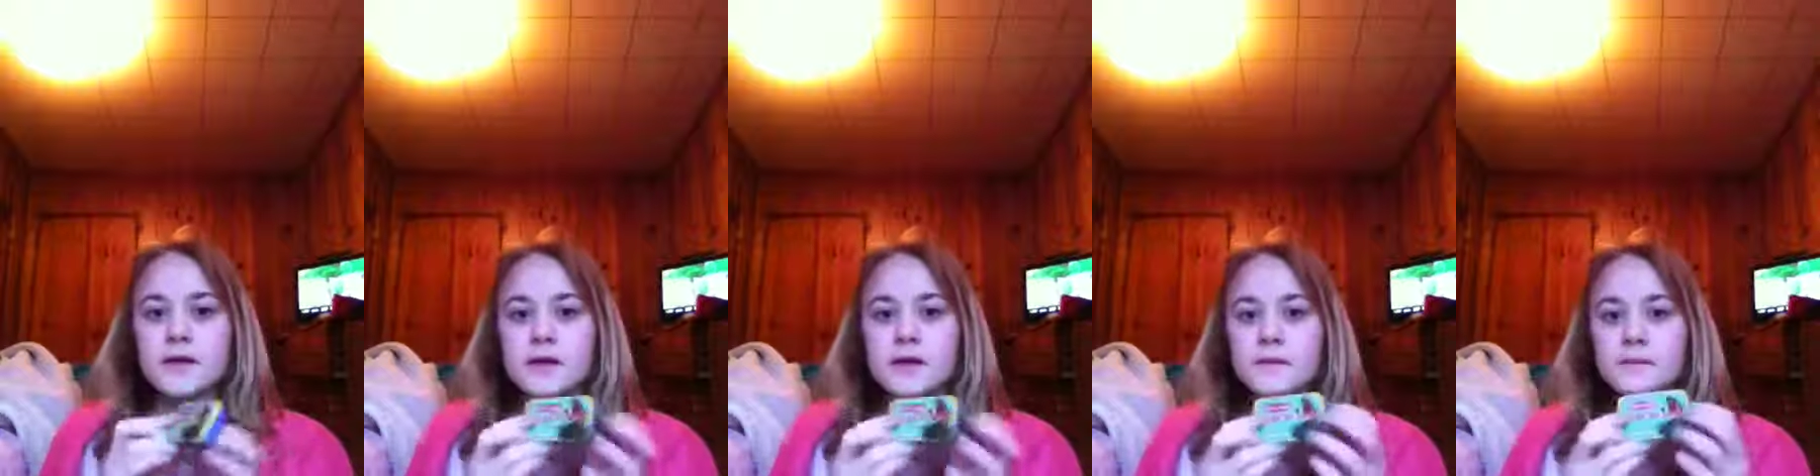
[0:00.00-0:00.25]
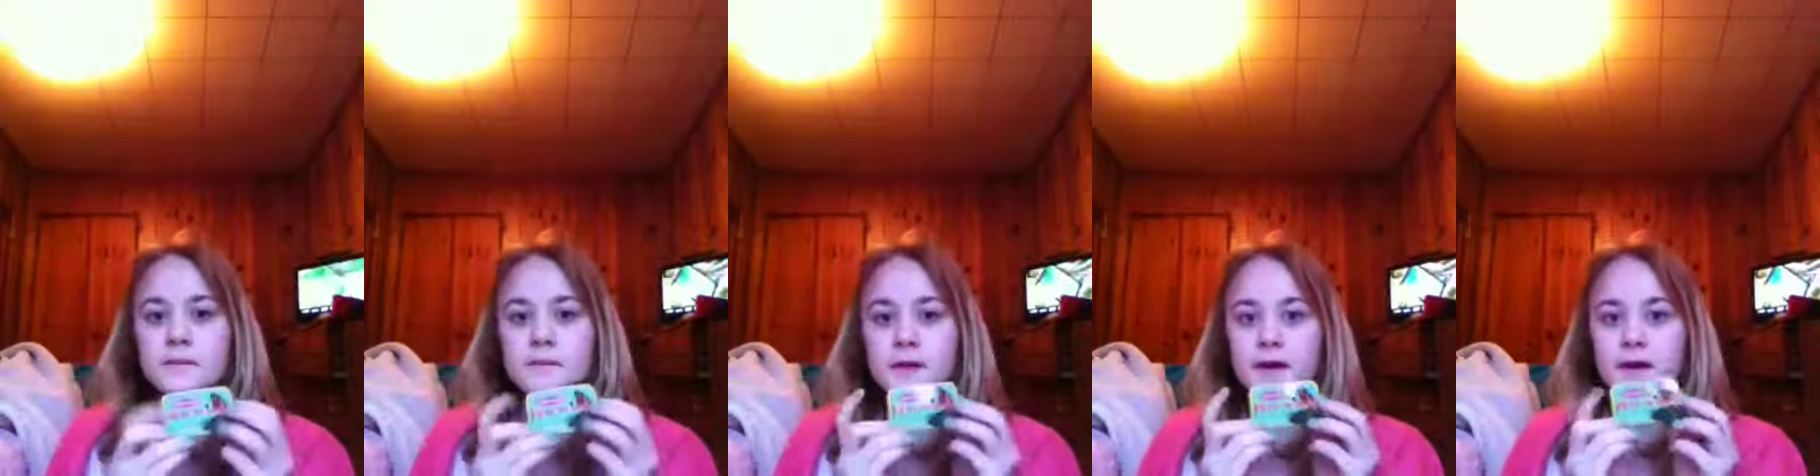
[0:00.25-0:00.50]

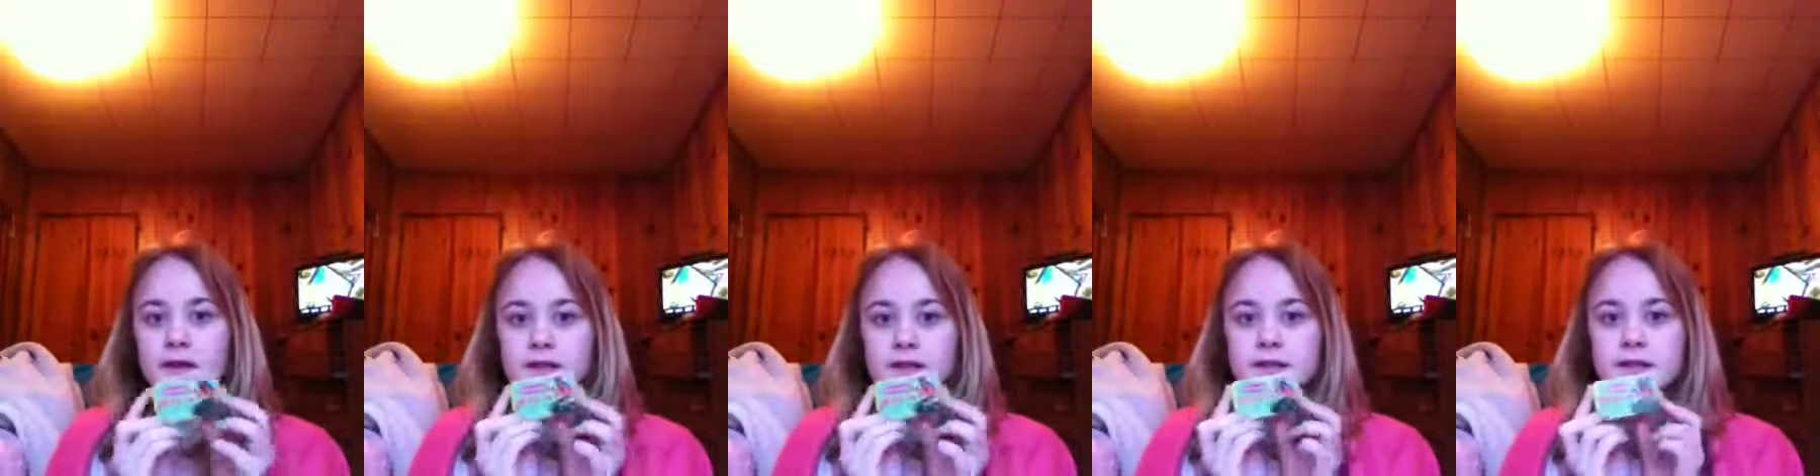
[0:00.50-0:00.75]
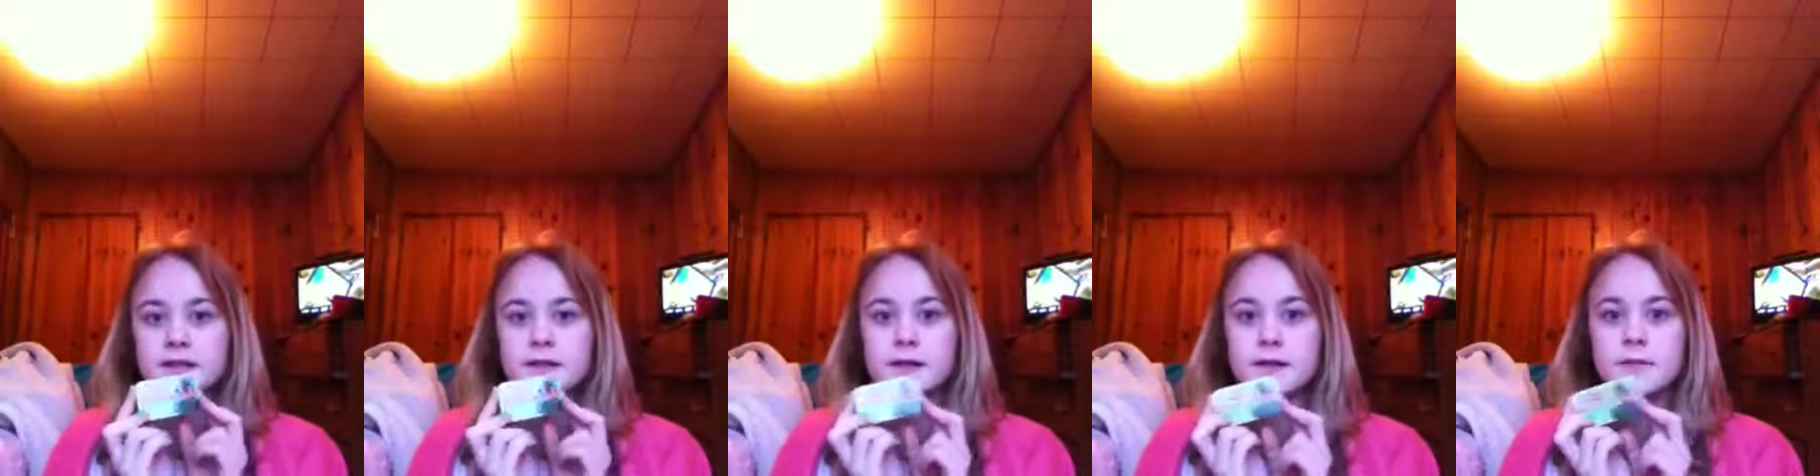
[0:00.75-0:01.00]
good, but
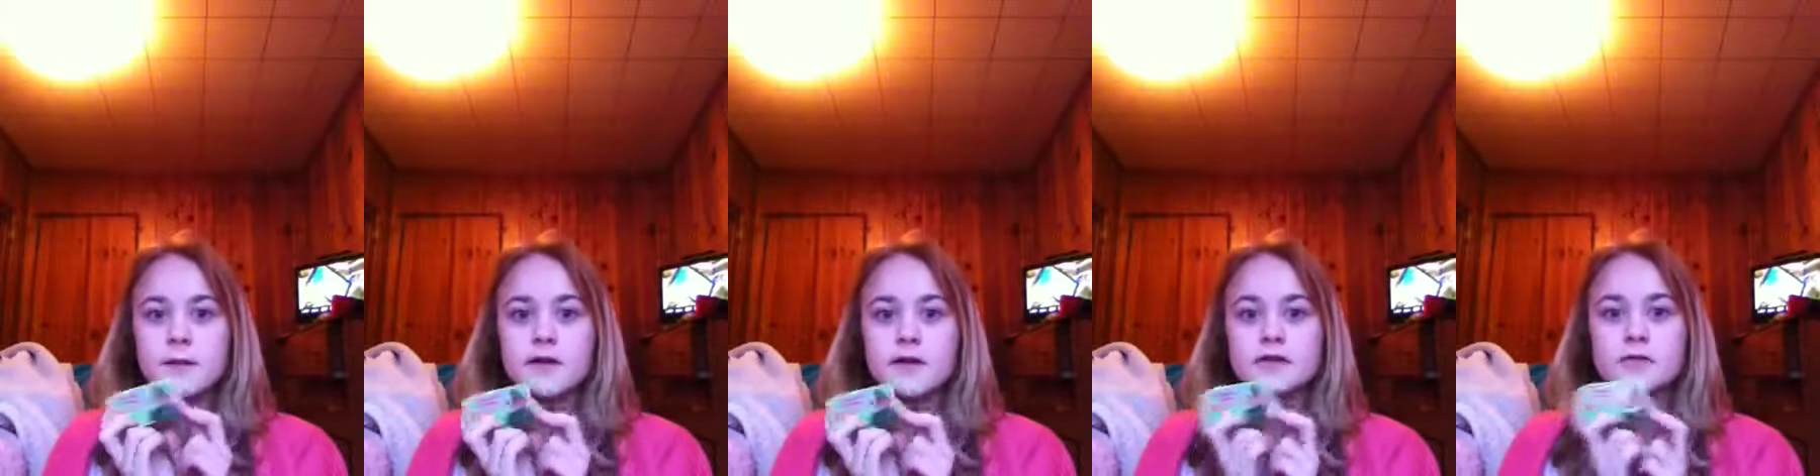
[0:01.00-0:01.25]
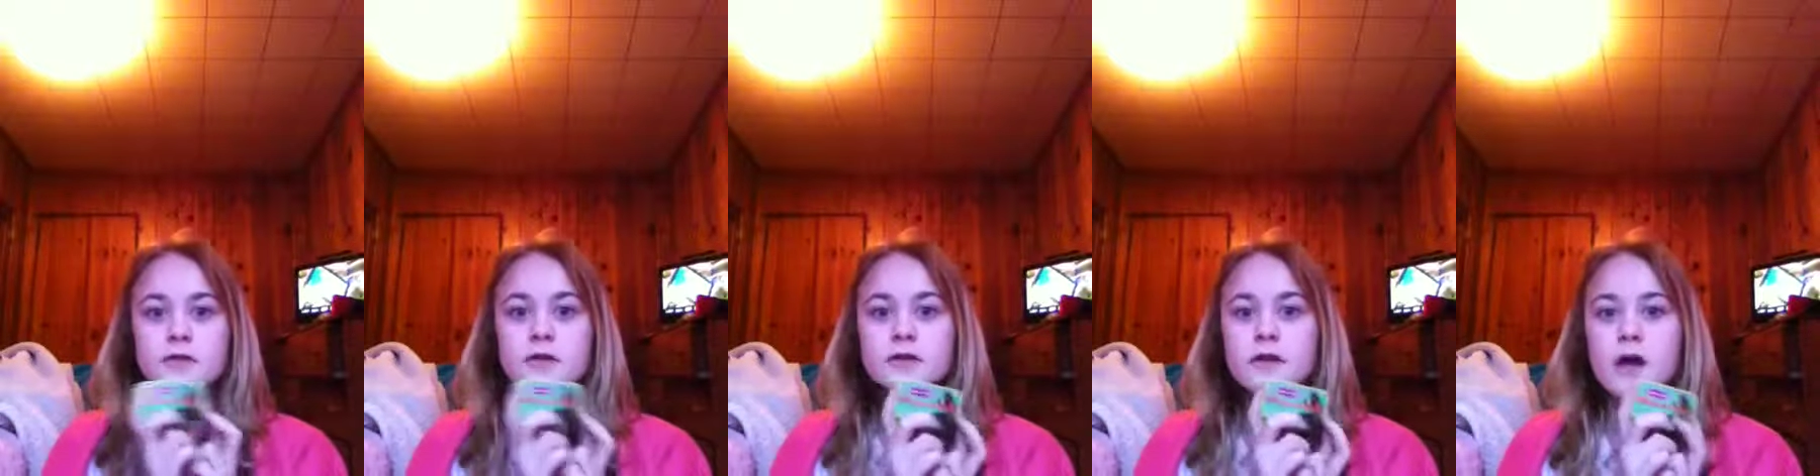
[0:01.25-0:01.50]
she went to a